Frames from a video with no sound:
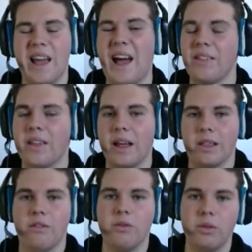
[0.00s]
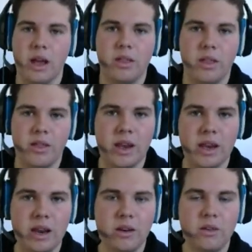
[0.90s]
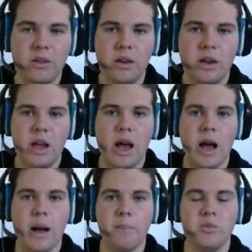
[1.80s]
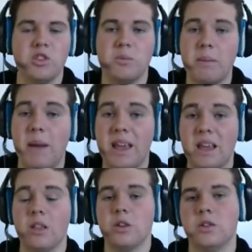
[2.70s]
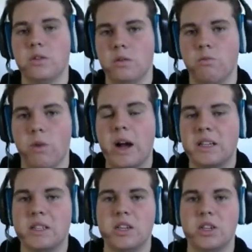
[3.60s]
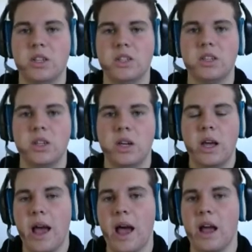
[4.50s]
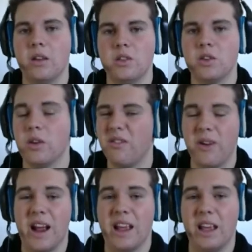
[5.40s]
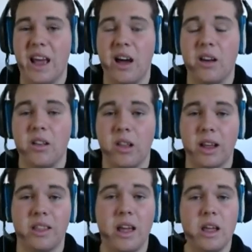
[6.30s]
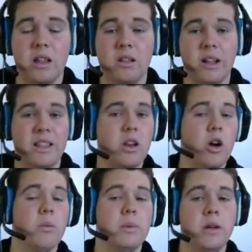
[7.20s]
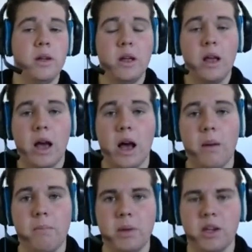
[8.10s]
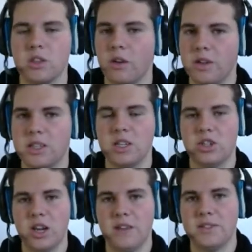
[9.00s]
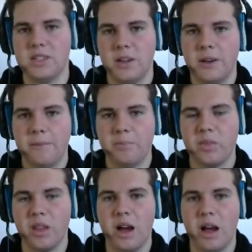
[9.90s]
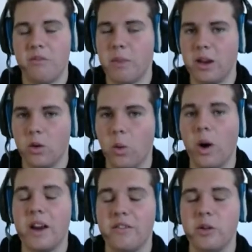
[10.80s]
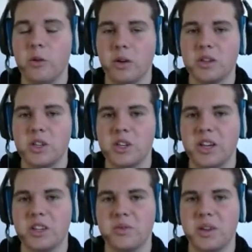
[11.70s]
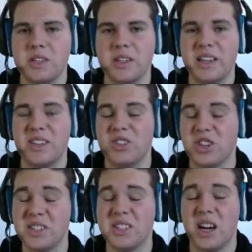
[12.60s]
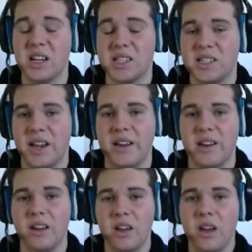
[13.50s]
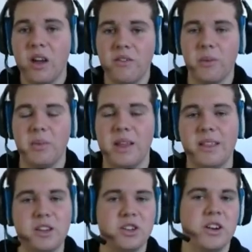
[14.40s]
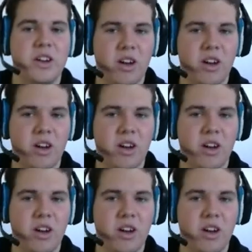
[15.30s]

at that level yet that they needed to be making those right decisions and sort of fragging out like they'd hope. Because obviously Chiefs have made quite a few roster changes recently. It's just Tux standing from the legendary